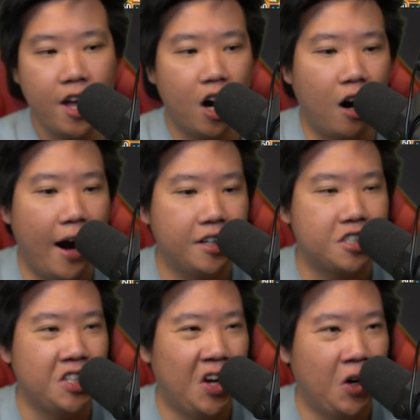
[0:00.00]
All right,
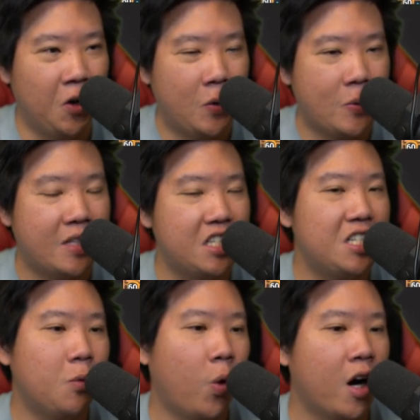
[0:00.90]
so this
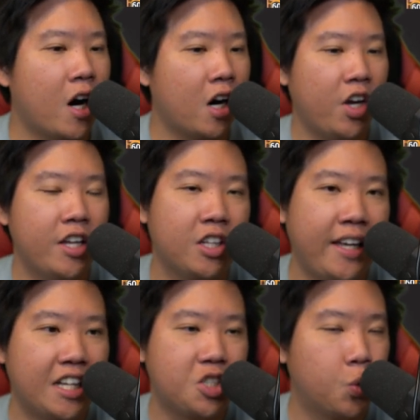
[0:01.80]
is where it
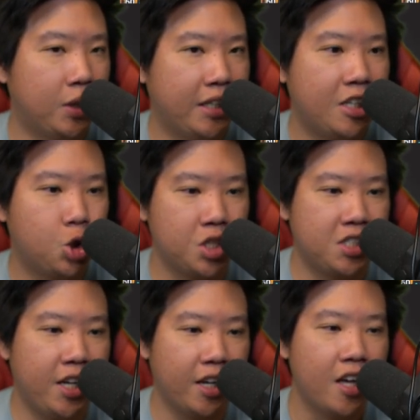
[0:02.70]
gets really
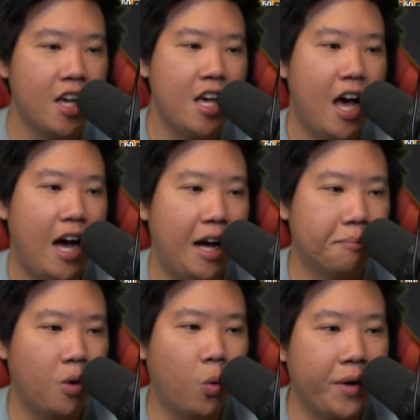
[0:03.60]
interesting
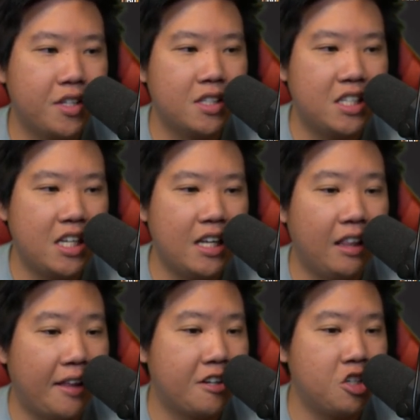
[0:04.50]
with the
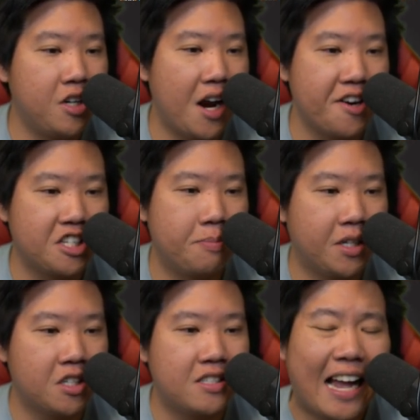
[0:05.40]
legendaries,
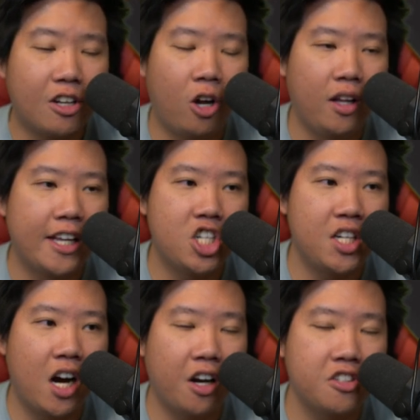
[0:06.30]
because not all
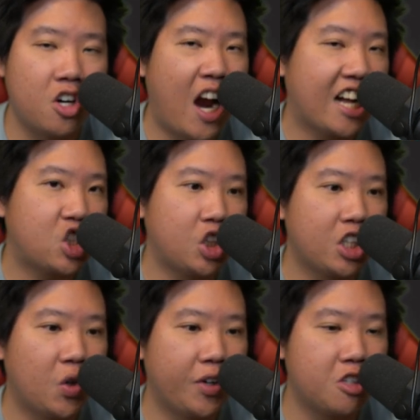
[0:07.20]
legendaries are actually
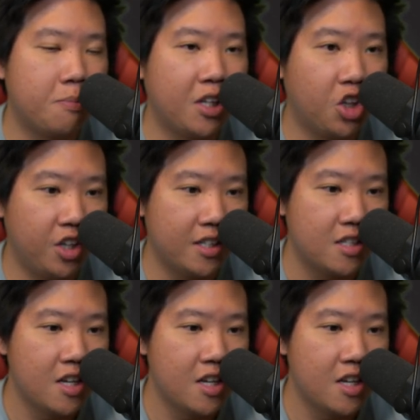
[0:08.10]
going to be good.